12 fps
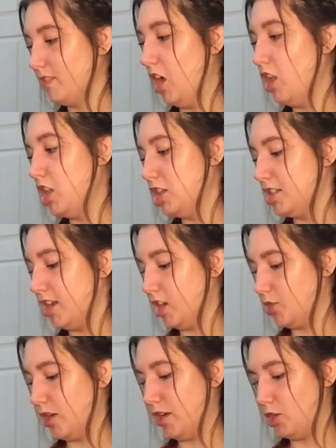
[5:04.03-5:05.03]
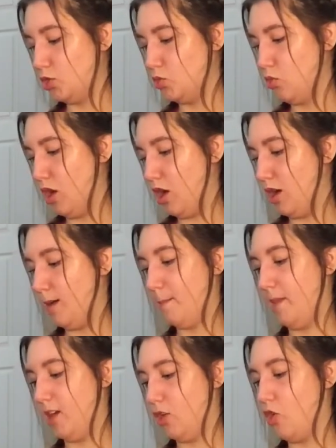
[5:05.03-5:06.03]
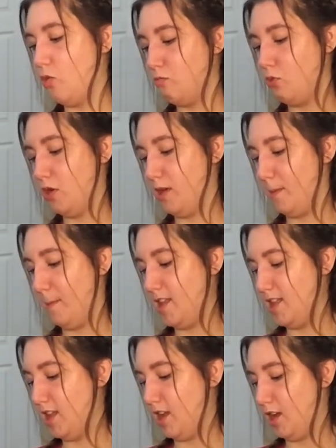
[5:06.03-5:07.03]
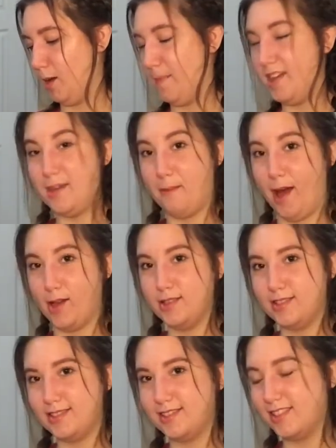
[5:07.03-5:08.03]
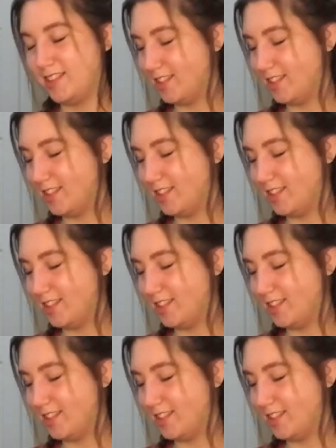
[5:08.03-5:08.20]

Oh, looks like I tried to draw my homeboy Mickey Mouse.